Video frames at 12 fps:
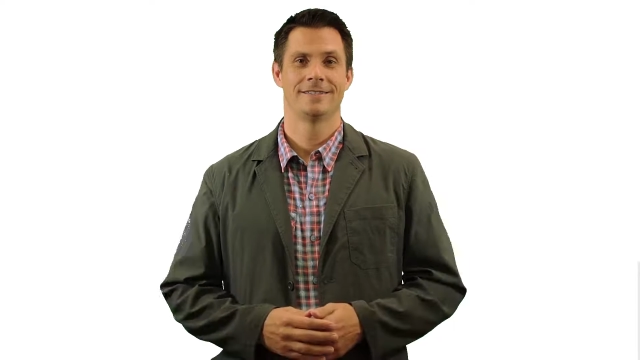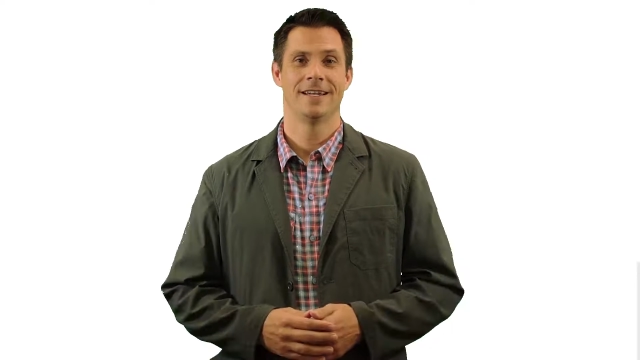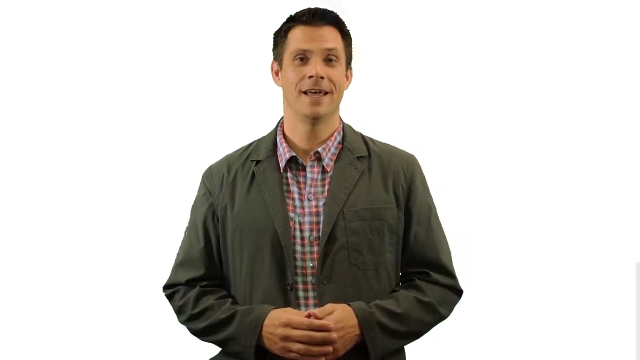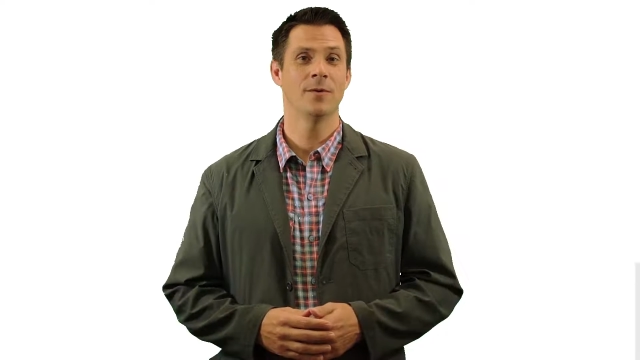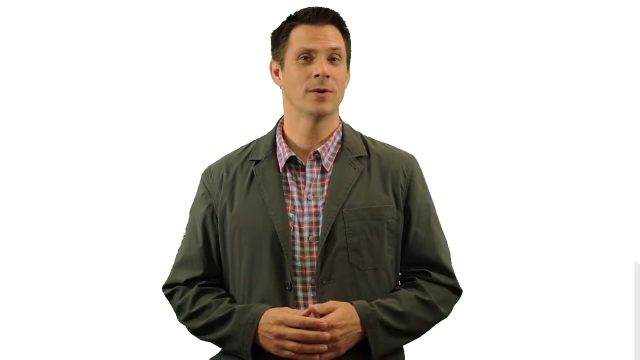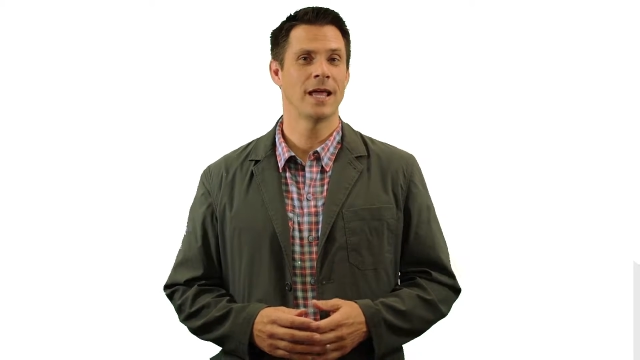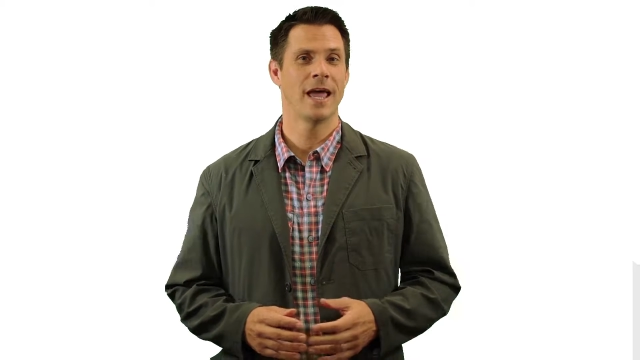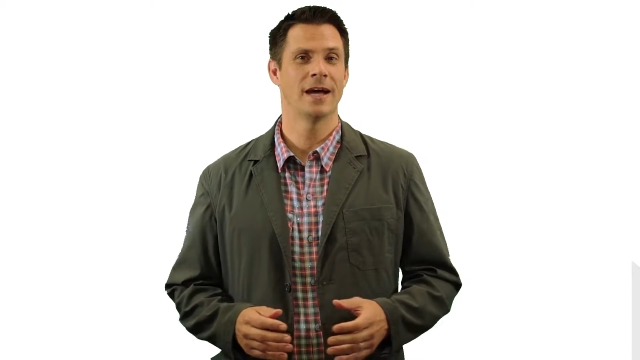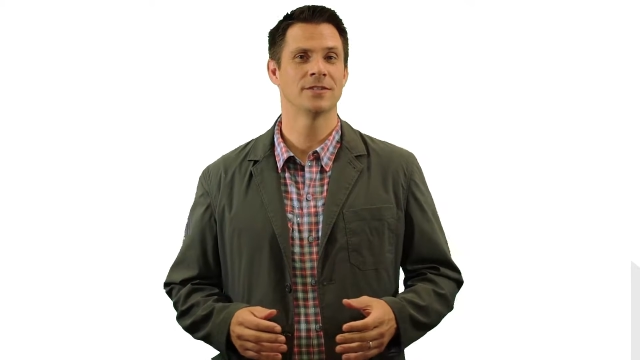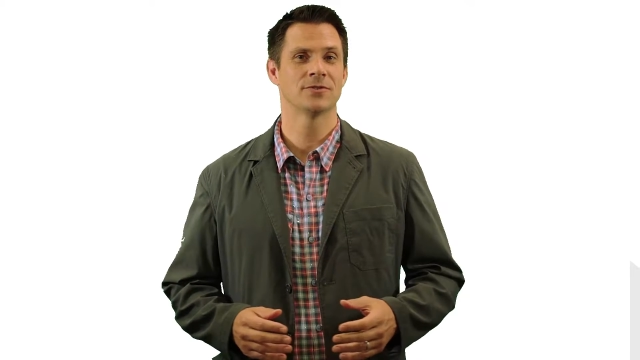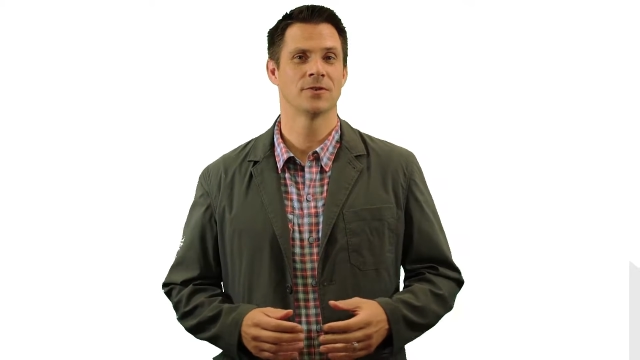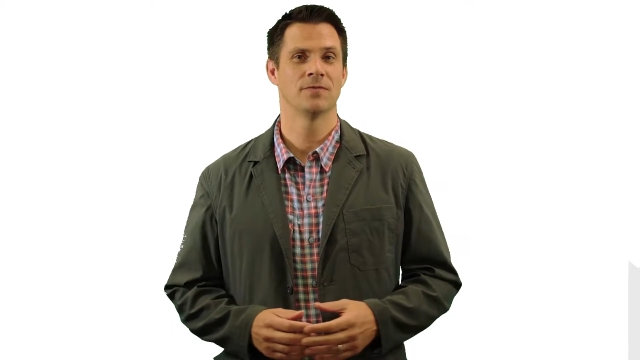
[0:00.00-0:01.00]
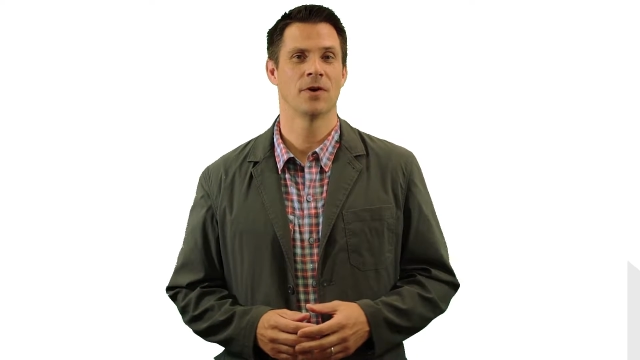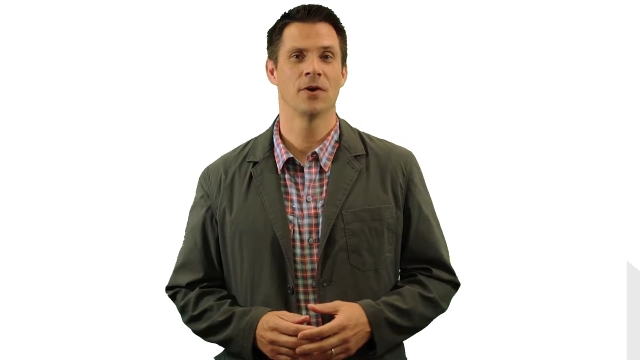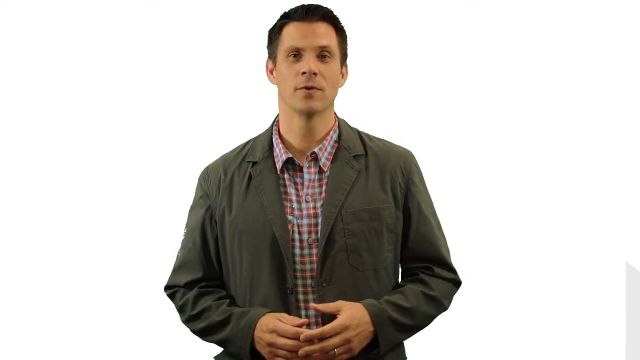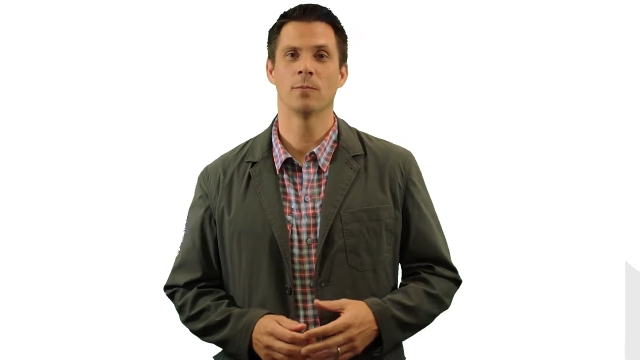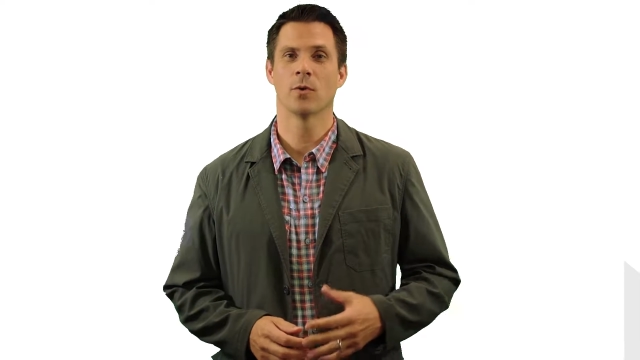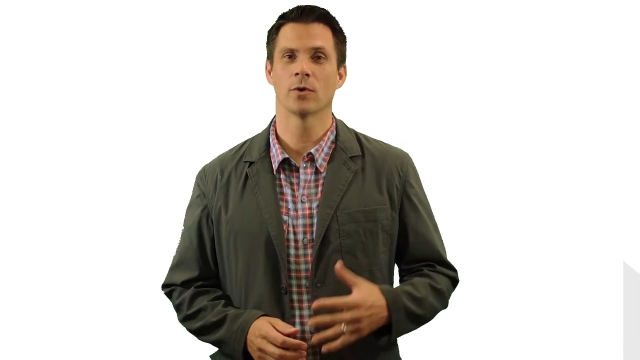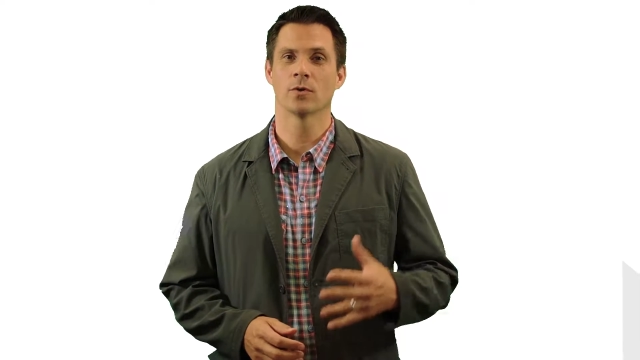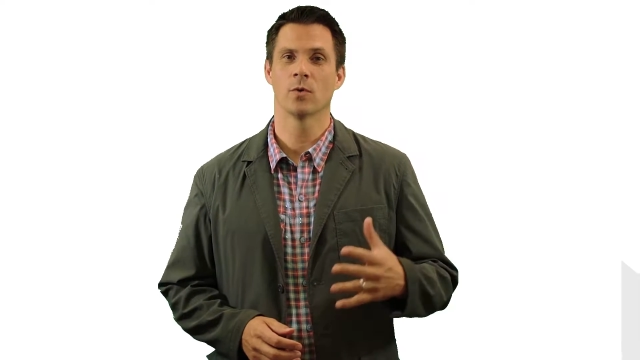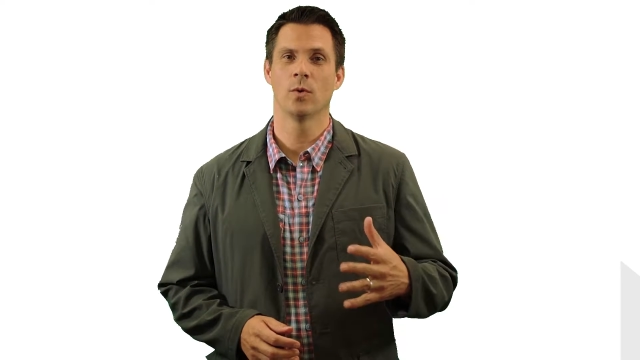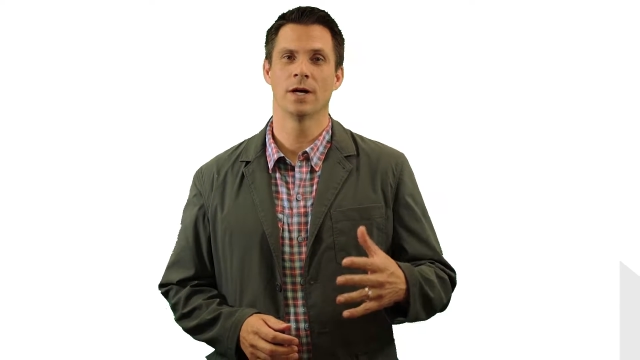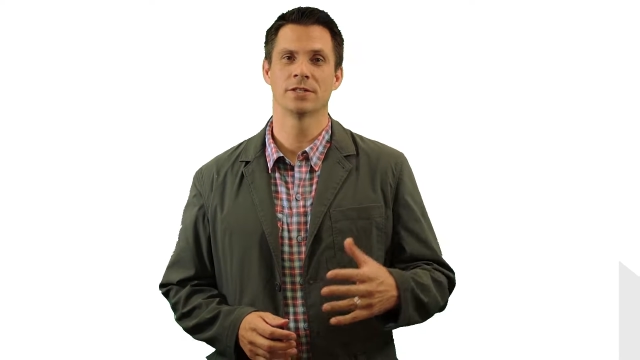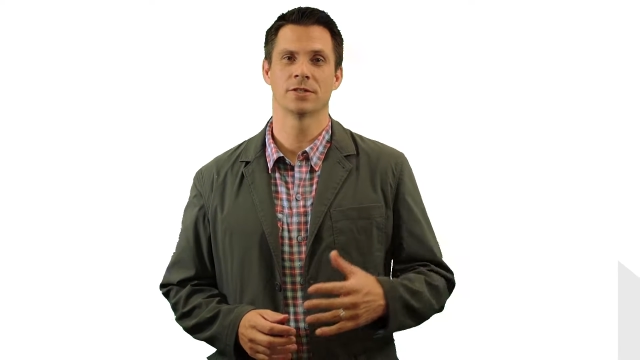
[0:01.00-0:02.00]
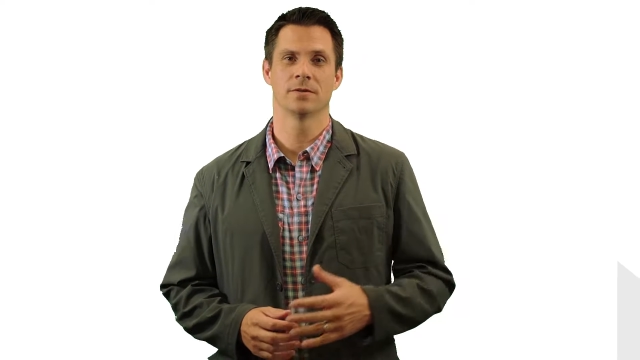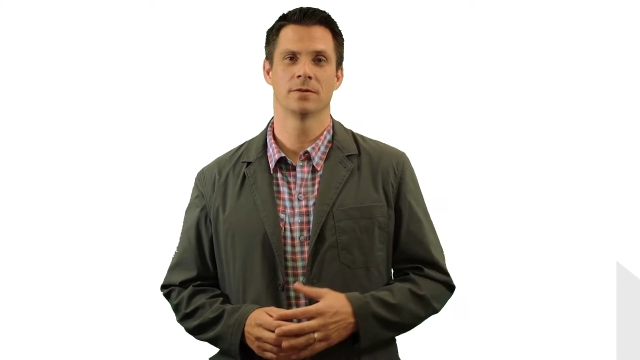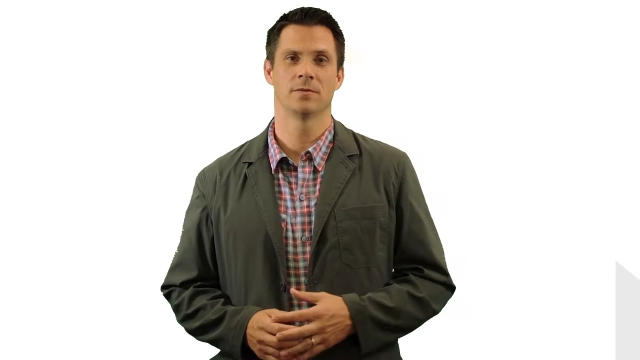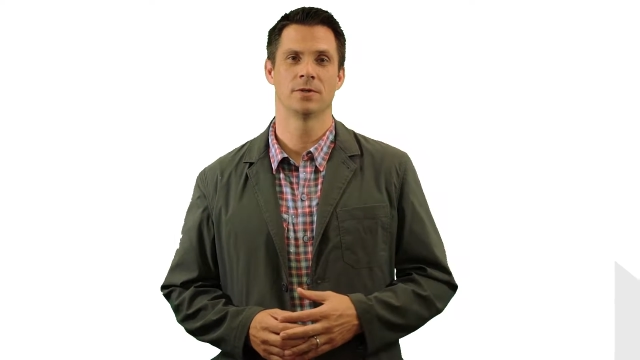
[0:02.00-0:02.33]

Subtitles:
Today I want to answer a very important question